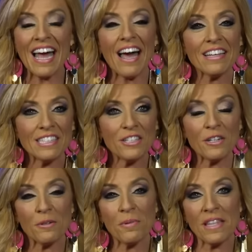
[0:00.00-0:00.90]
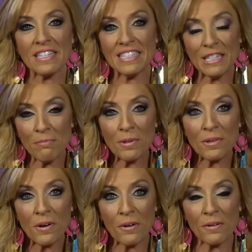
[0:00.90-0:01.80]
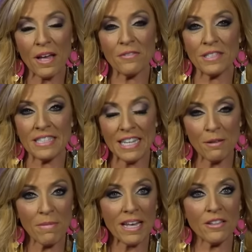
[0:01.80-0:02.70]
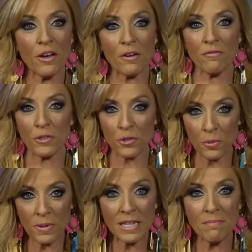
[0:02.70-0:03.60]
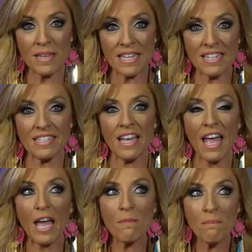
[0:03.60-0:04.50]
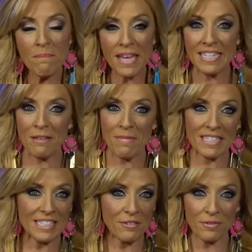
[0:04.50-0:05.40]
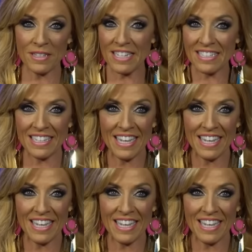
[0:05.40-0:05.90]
I started with a simple goal of setting my alarm for twenty minutes and making myself read.